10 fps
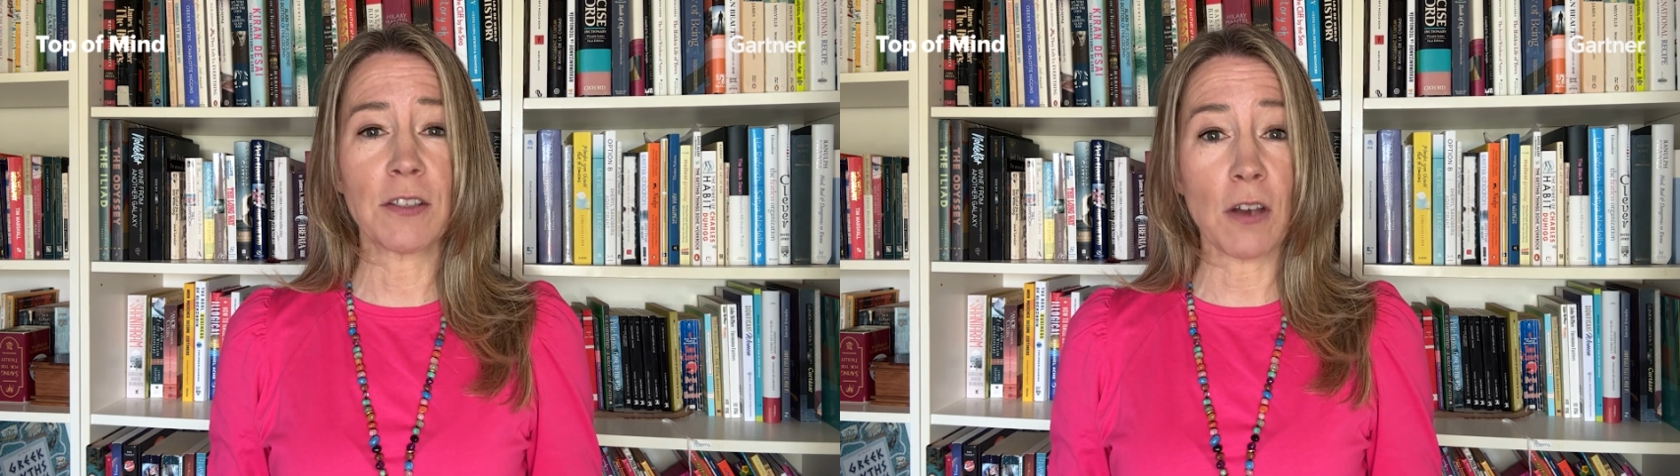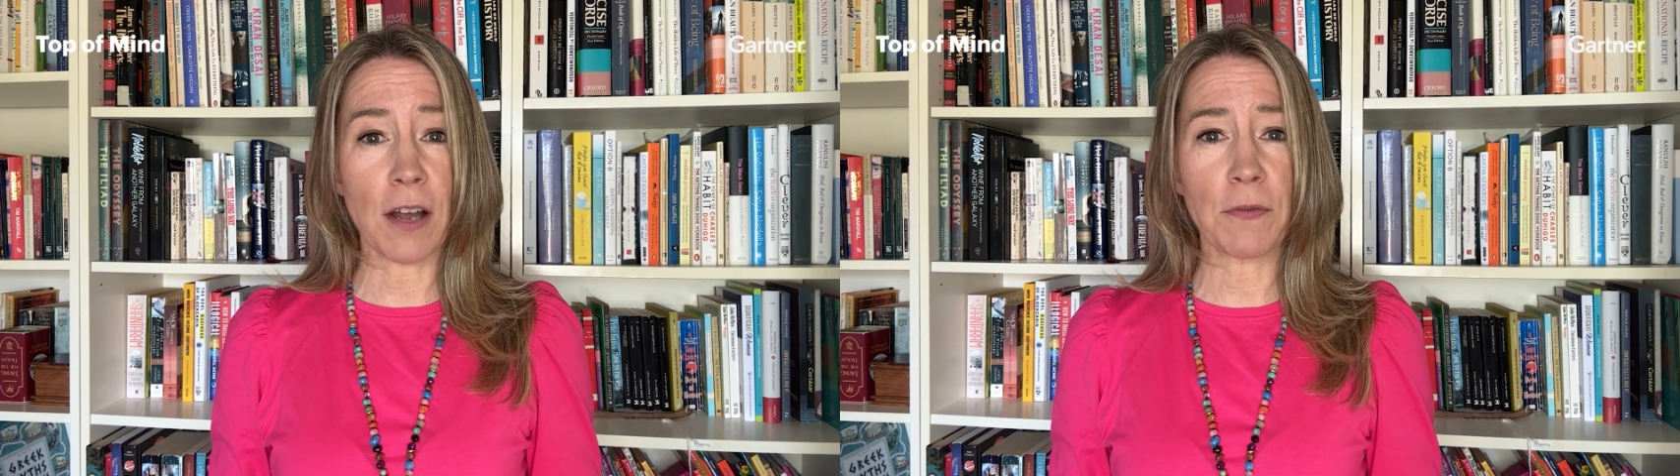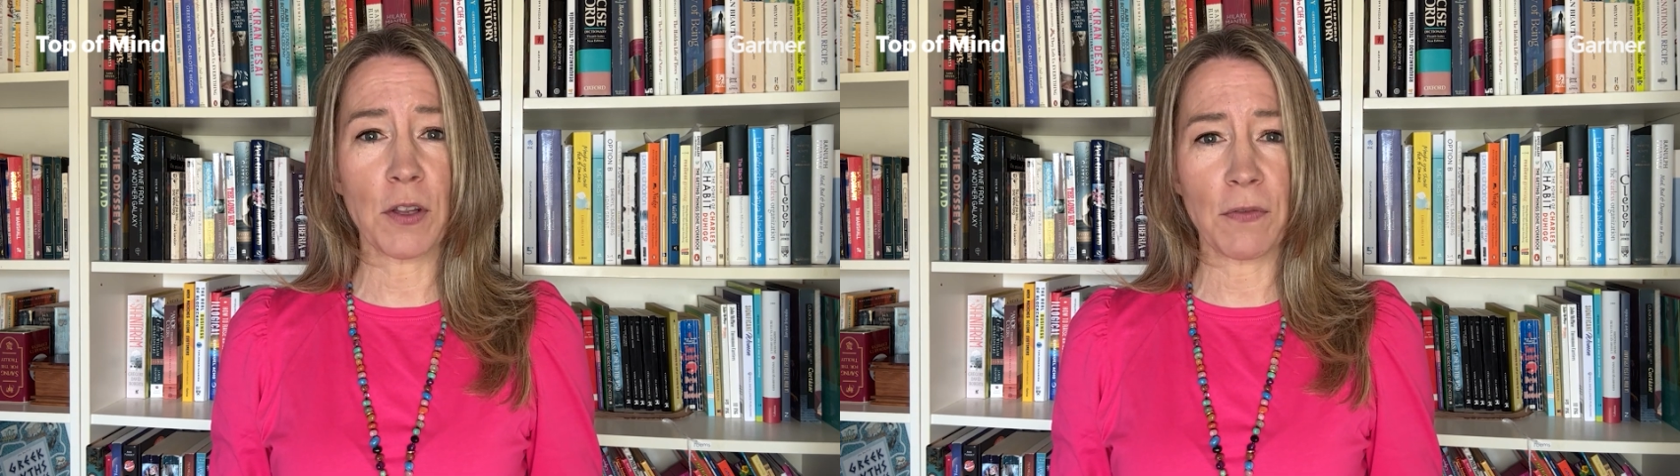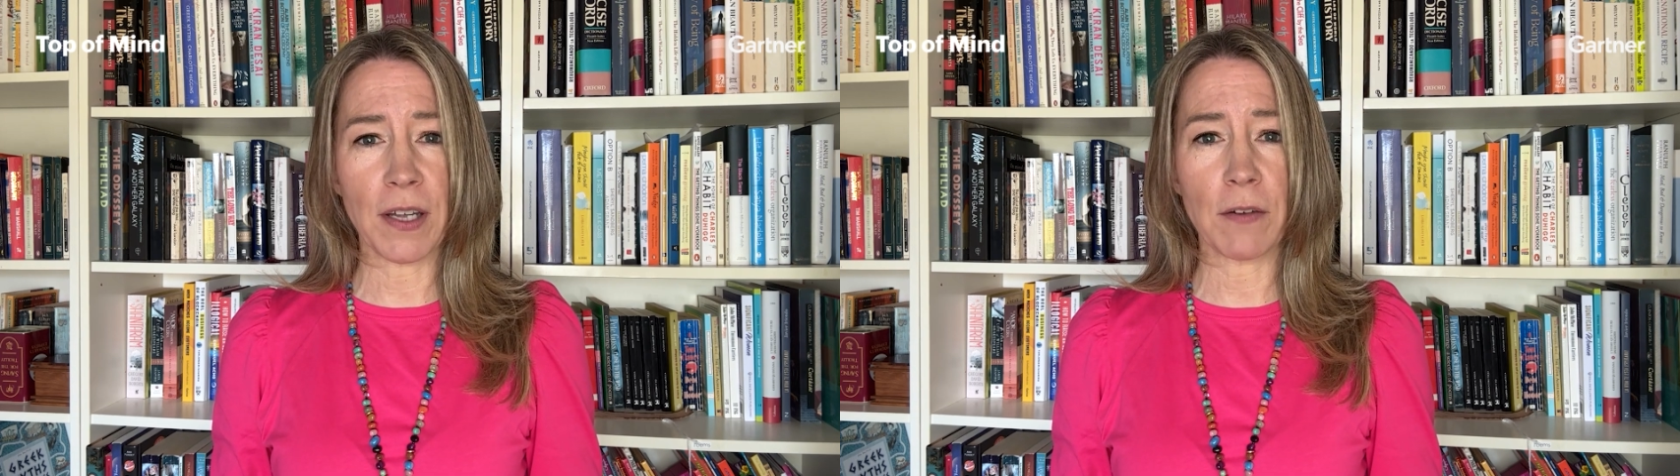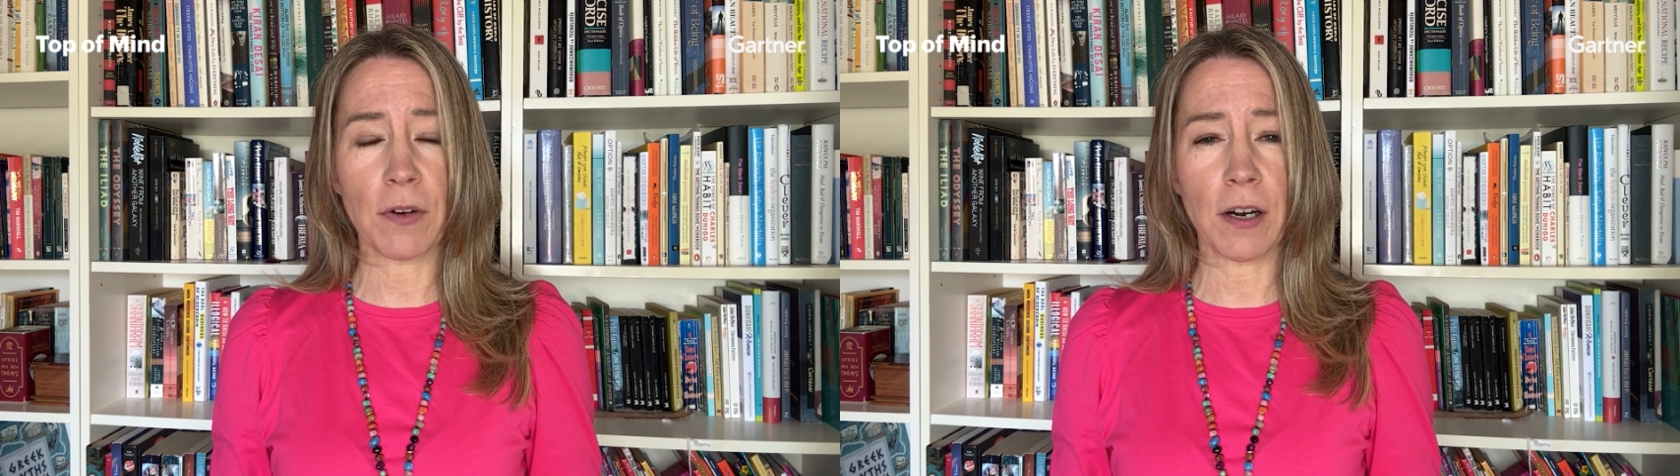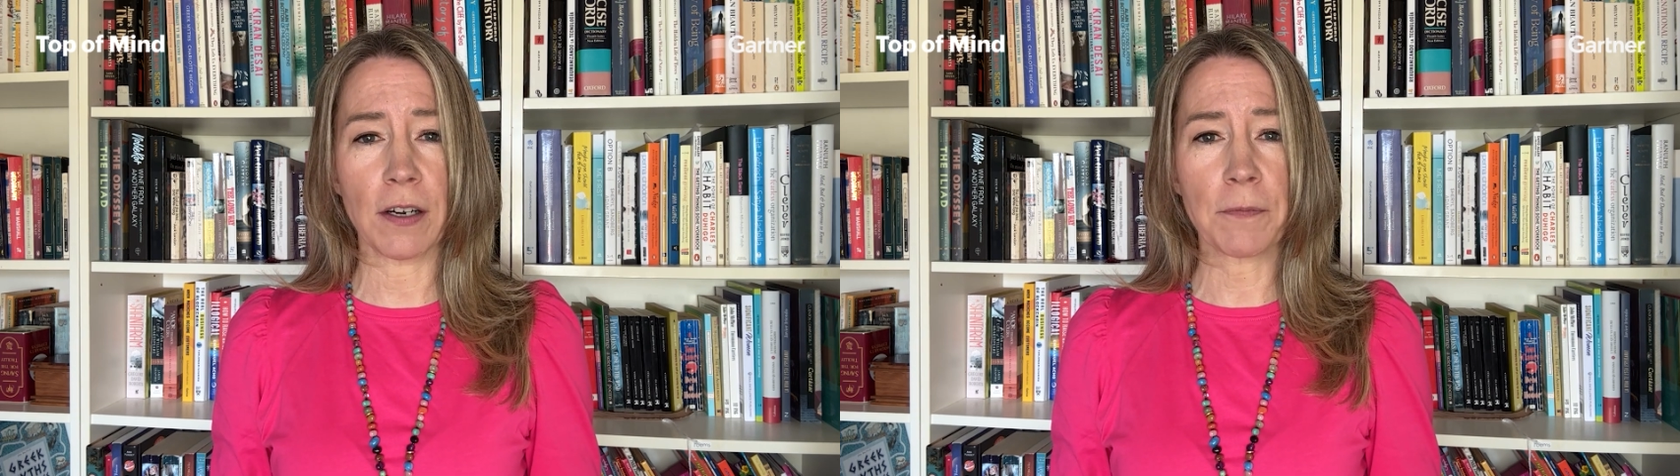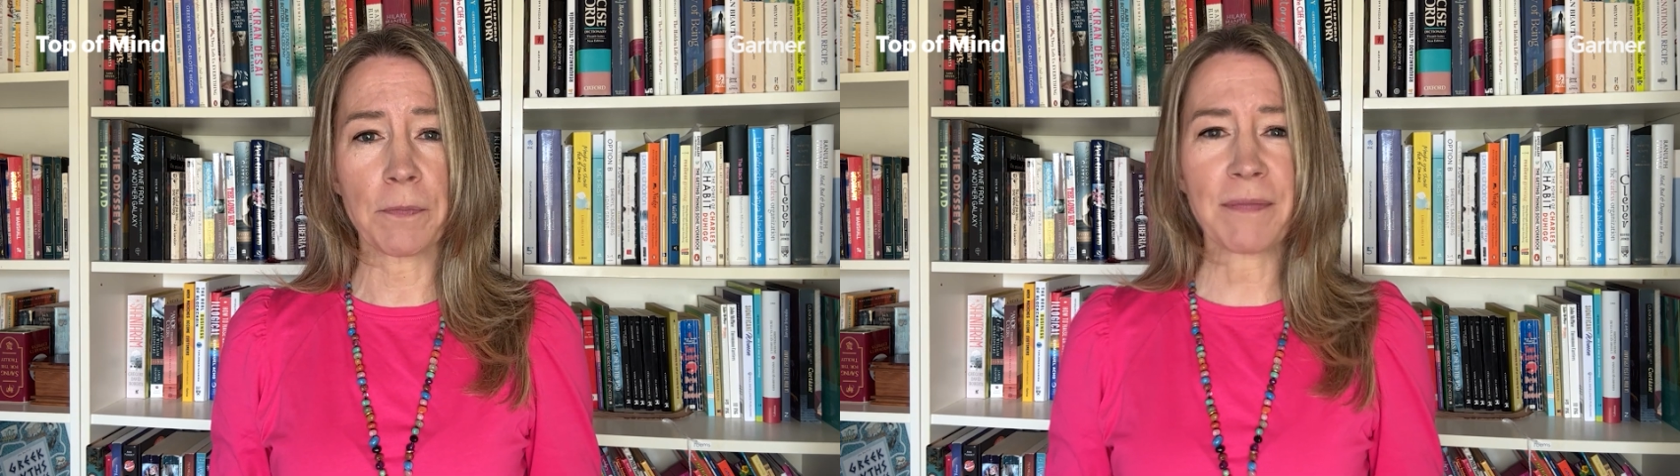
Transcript: It's not for the faint of heart.